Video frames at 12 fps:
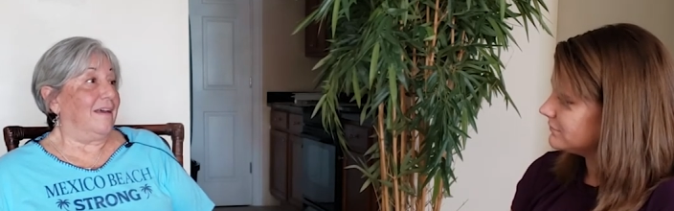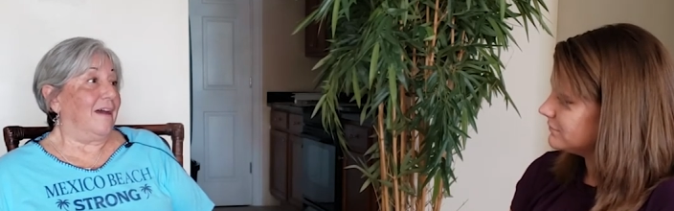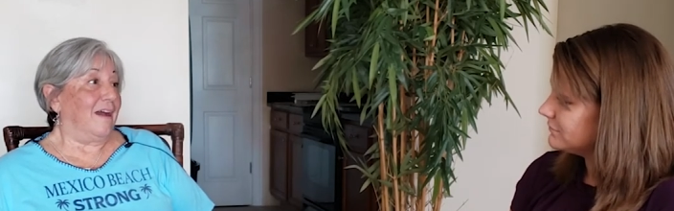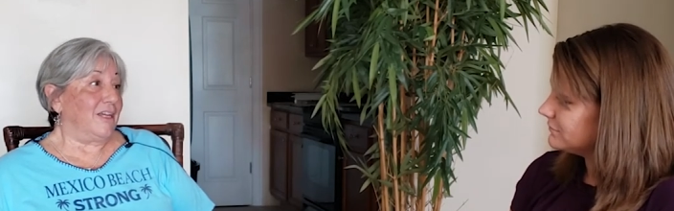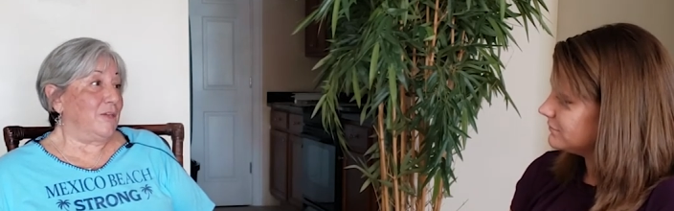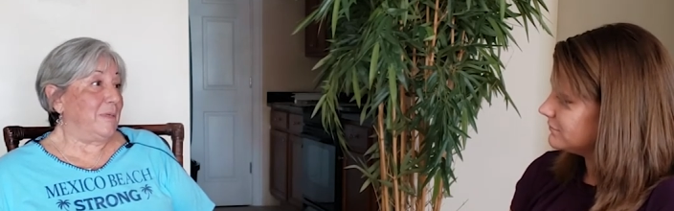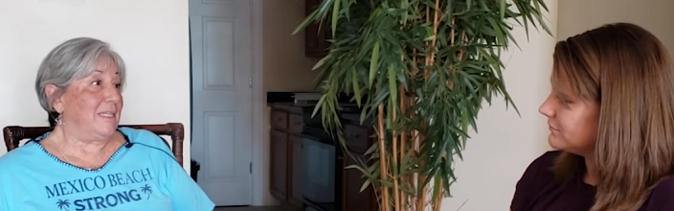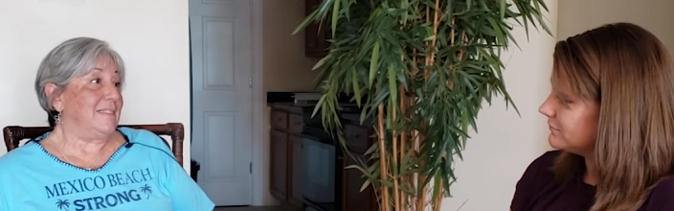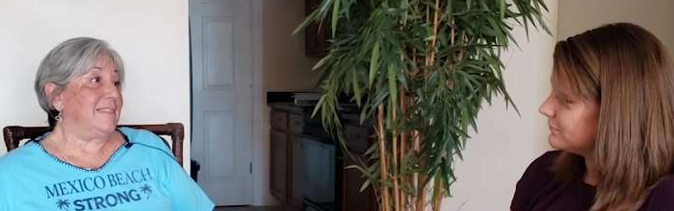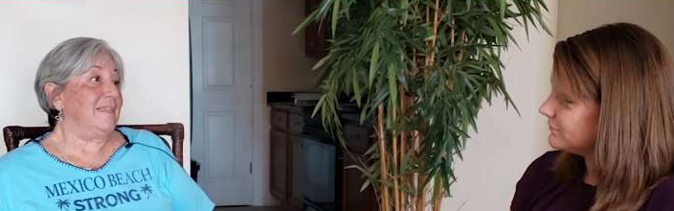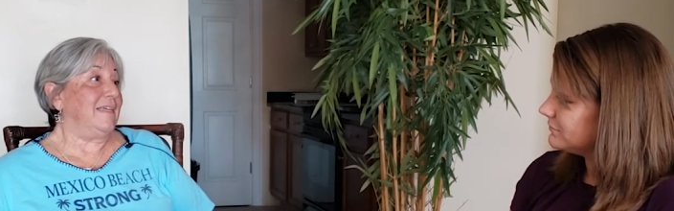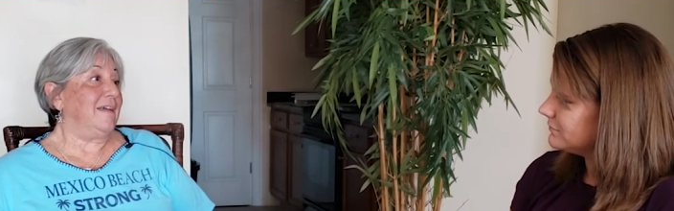
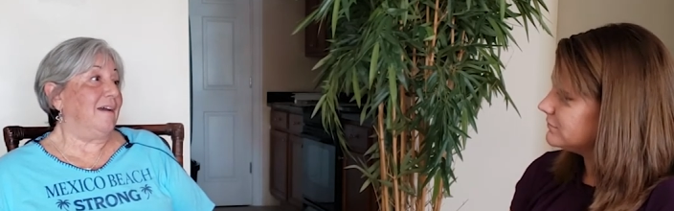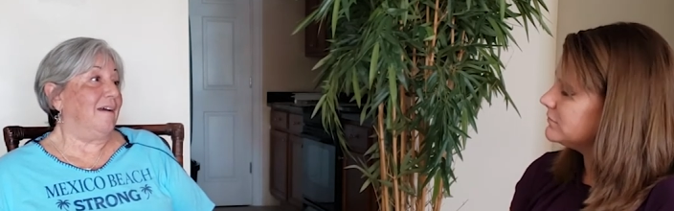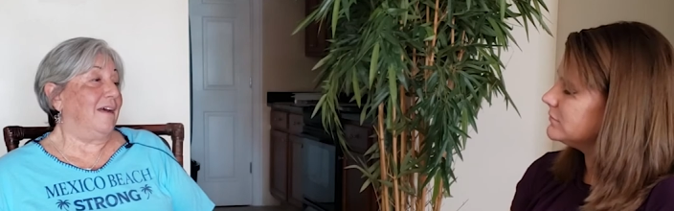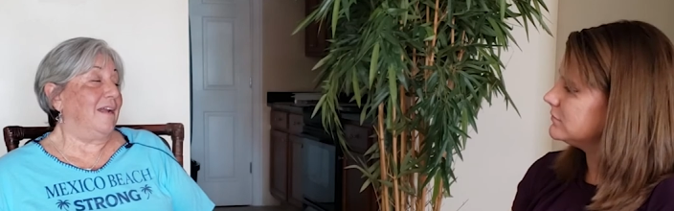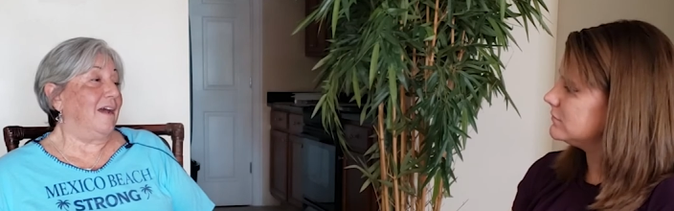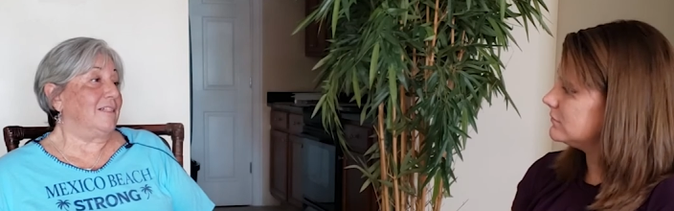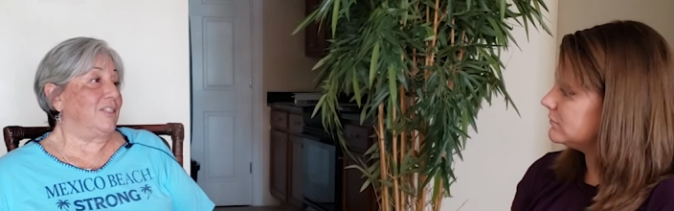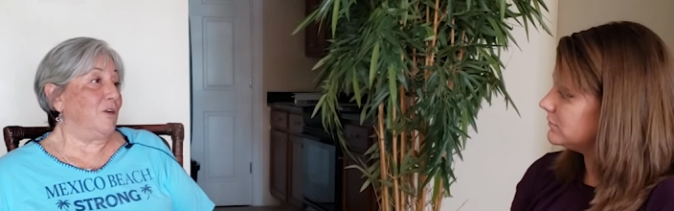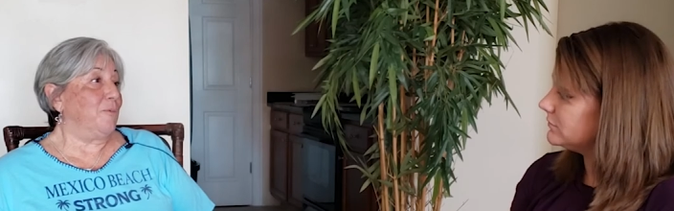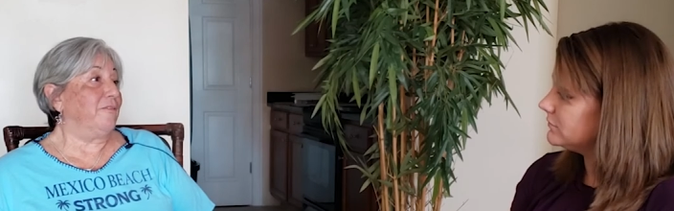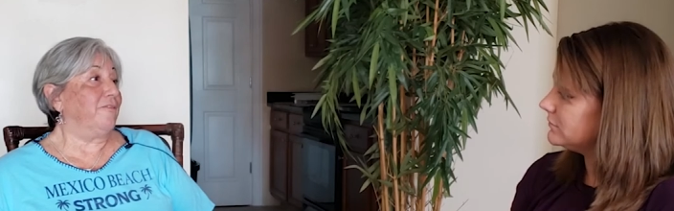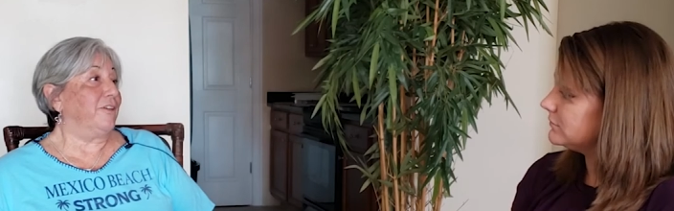Speaker 1: occupancy on
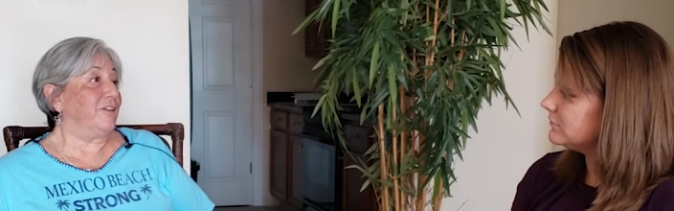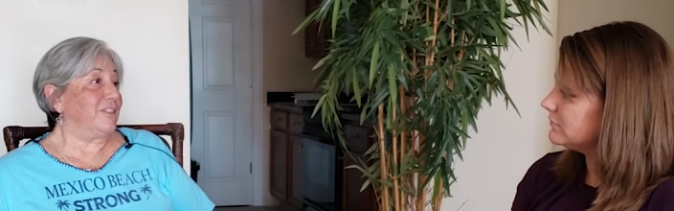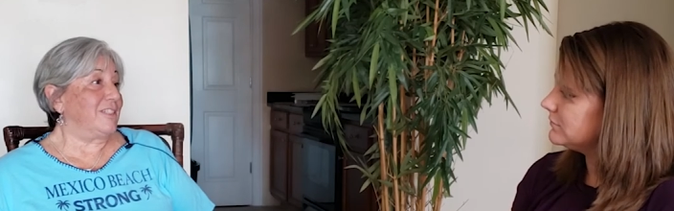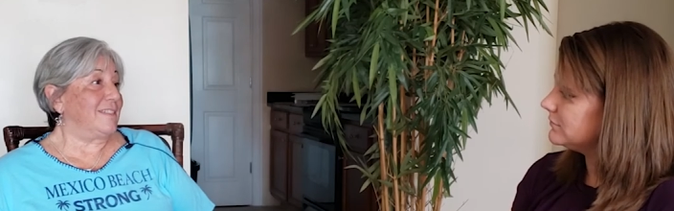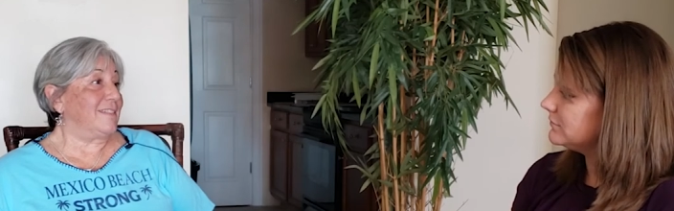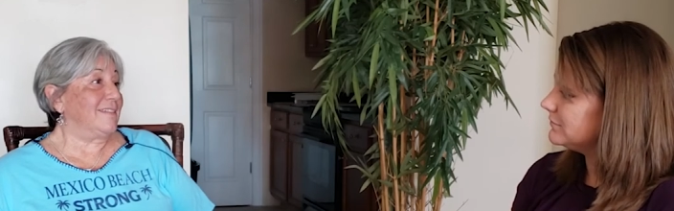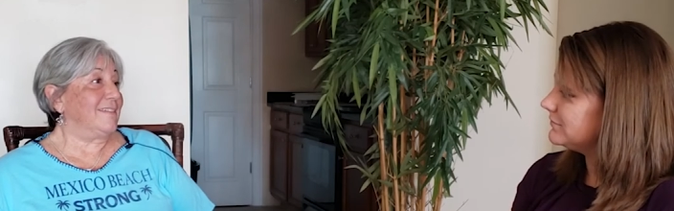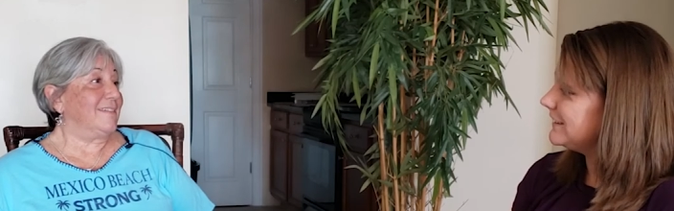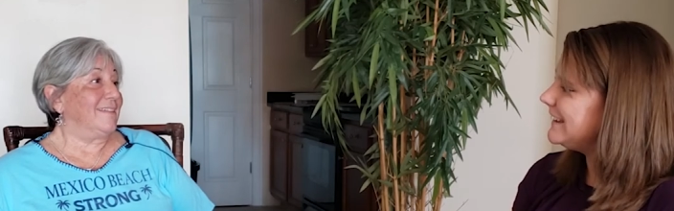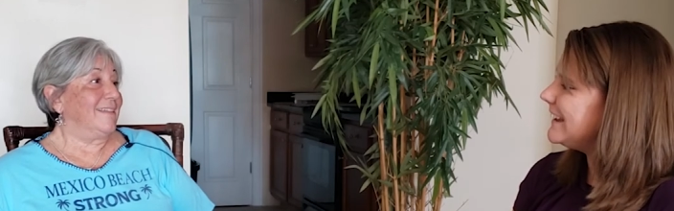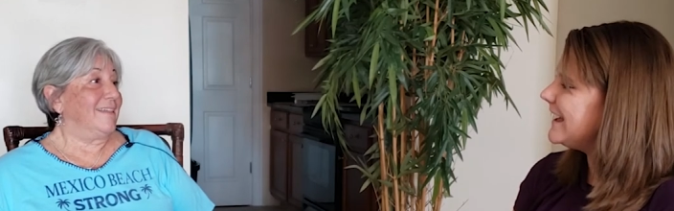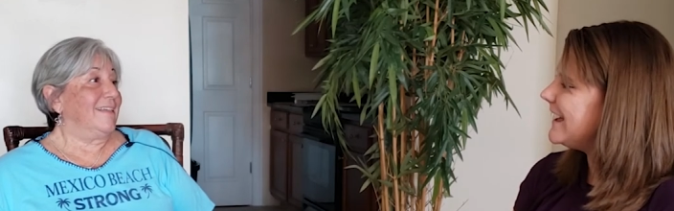October first.
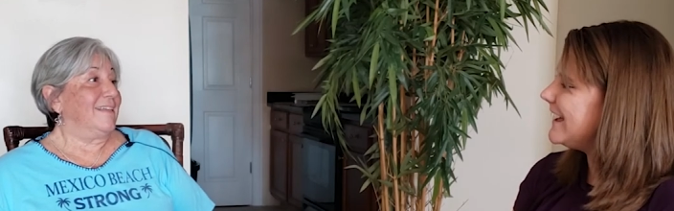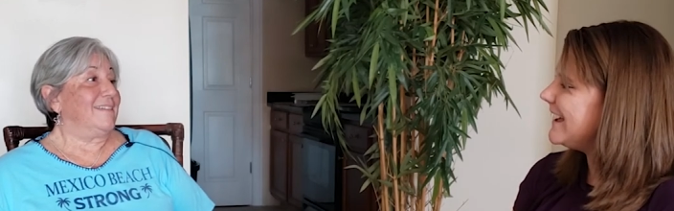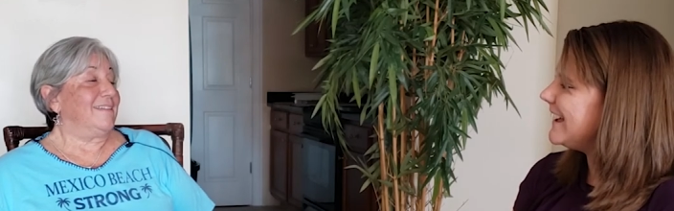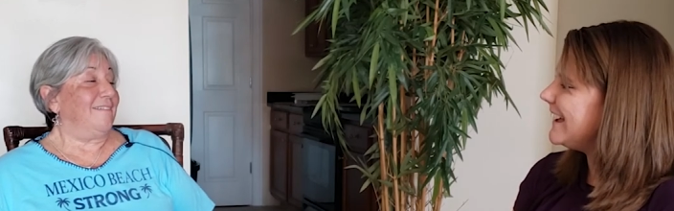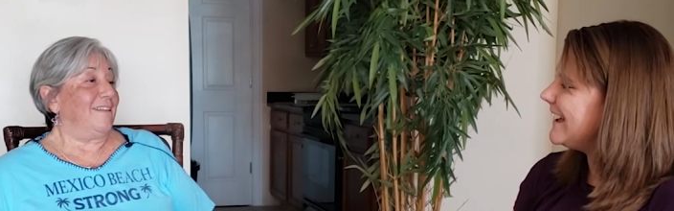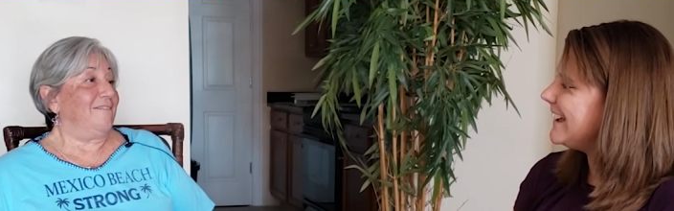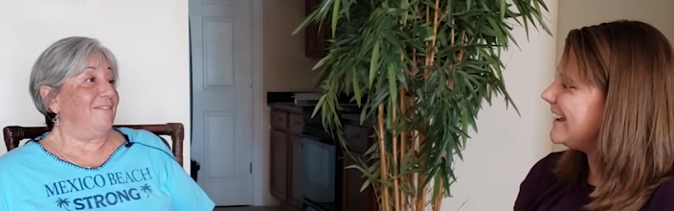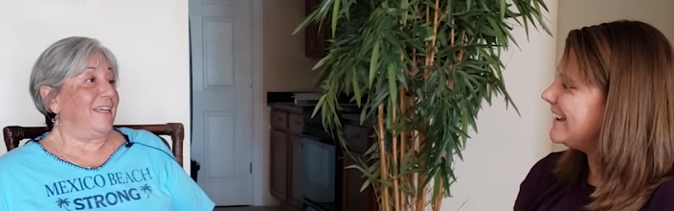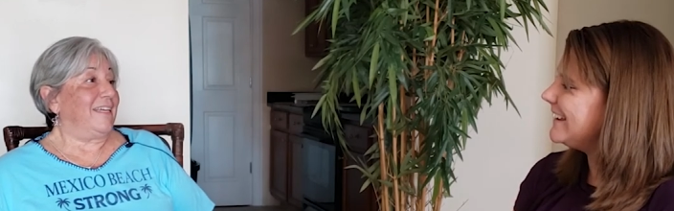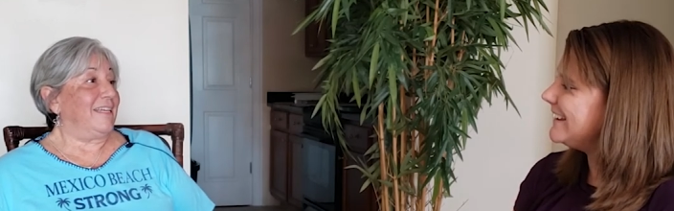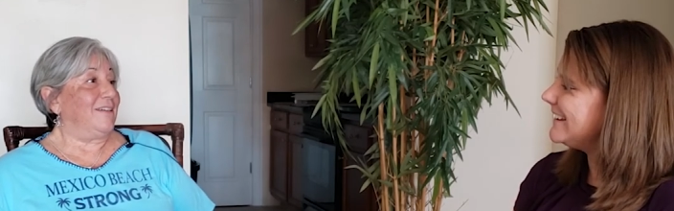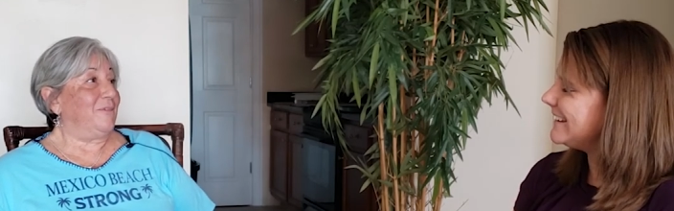So that we
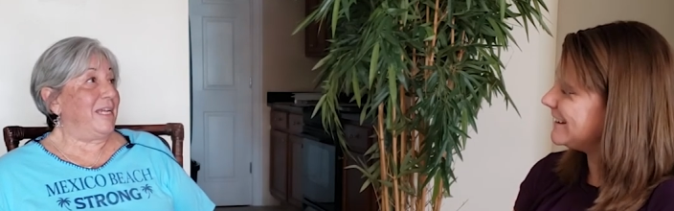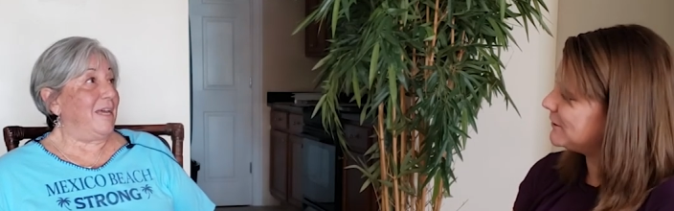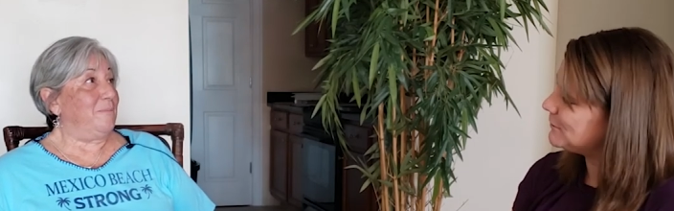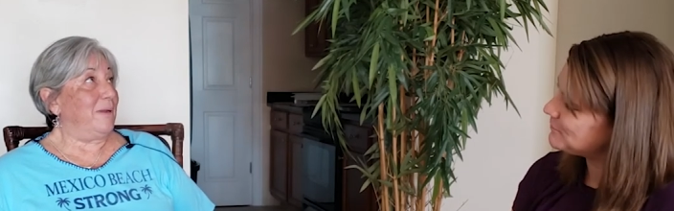could, we had